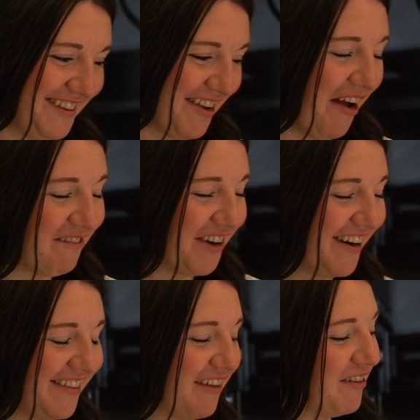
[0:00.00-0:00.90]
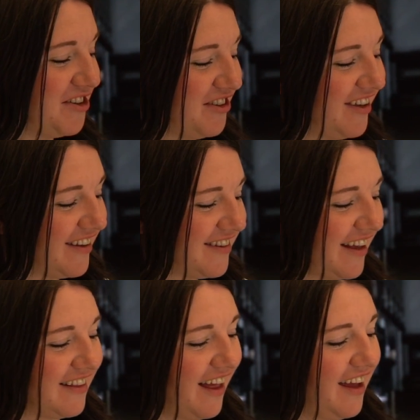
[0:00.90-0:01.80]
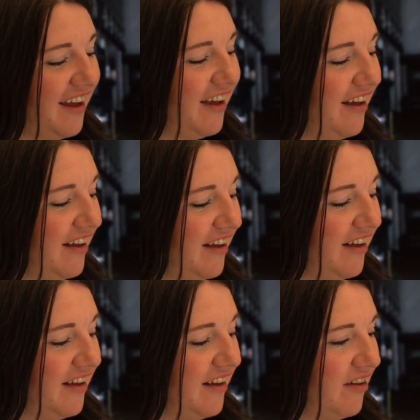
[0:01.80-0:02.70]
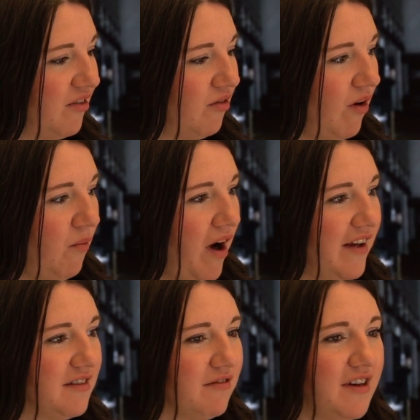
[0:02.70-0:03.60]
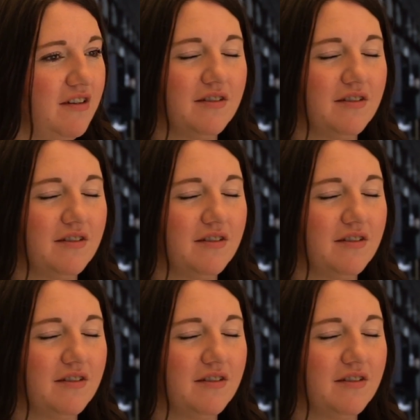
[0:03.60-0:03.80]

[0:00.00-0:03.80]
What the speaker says: I'm trying to think what you had said. Like, why is it